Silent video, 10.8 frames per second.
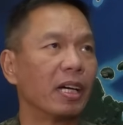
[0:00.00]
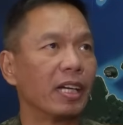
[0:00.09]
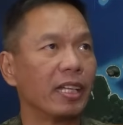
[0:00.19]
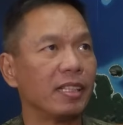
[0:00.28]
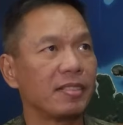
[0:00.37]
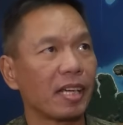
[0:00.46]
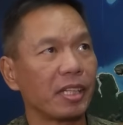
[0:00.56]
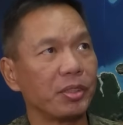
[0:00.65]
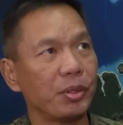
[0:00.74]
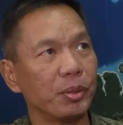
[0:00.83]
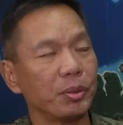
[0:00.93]
I'll
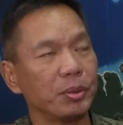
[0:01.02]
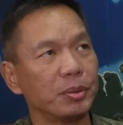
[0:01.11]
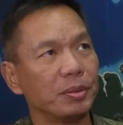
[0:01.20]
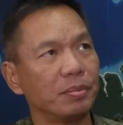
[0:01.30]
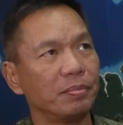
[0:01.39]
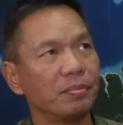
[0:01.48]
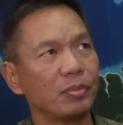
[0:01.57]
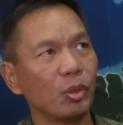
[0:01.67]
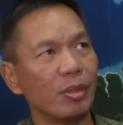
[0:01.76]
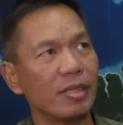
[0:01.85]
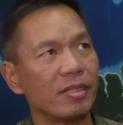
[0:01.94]
cite you
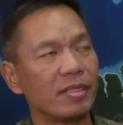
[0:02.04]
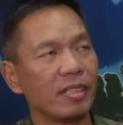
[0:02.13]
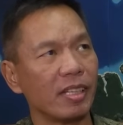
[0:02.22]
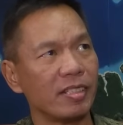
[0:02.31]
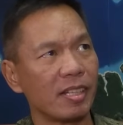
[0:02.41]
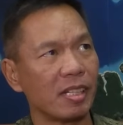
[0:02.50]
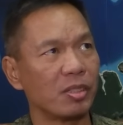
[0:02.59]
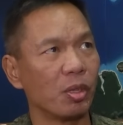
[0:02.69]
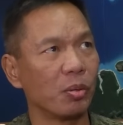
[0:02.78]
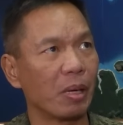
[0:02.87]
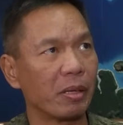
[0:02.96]
two incidents.
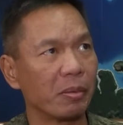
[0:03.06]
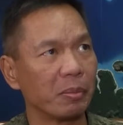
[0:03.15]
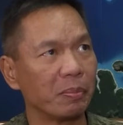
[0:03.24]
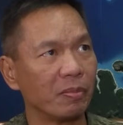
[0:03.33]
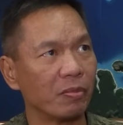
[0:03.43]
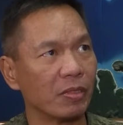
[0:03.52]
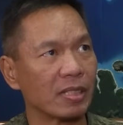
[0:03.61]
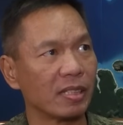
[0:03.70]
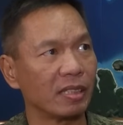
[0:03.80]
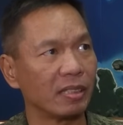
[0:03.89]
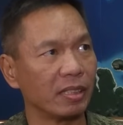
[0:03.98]
Though I
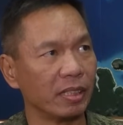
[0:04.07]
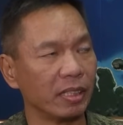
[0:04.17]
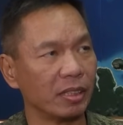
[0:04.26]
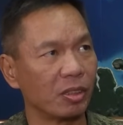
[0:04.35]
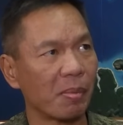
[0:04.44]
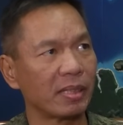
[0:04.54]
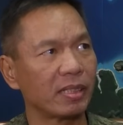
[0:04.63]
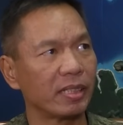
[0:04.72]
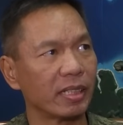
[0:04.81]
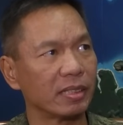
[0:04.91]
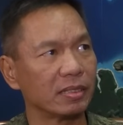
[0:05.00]
wasn't the commander
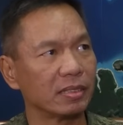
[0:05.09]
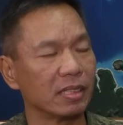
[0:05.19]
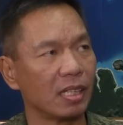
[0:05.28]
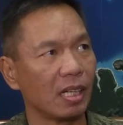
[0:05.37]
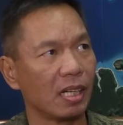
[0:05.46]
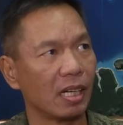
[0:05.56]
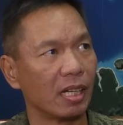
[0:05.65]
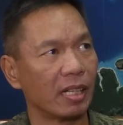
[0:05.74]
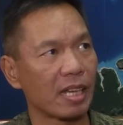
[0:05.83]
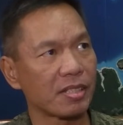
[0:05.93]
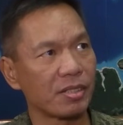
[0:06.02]
yet,
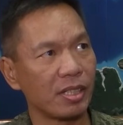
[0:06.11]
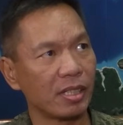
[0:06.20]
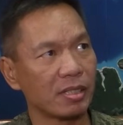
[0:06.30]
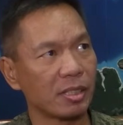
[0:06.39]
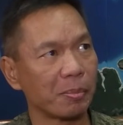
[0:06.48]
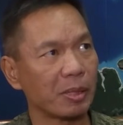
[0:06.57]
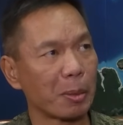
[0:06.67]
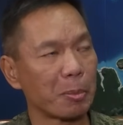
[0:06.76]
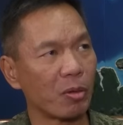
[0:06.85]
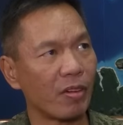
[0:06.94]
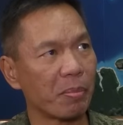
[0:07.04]
last year,
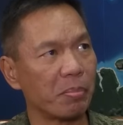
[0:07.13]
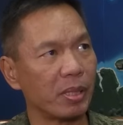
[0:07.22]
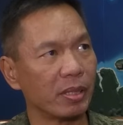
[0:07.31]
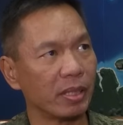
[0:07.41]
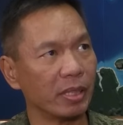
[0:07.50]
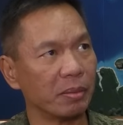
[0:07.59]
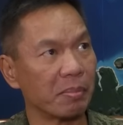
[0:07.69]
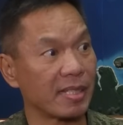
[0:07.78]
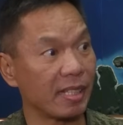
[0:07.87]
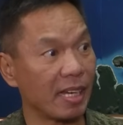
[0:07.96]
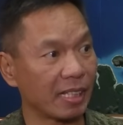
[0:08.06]
sometime November in
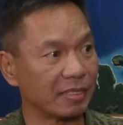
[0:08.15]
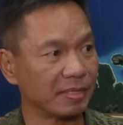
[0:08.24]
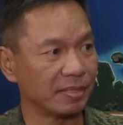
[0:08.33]
Basilan,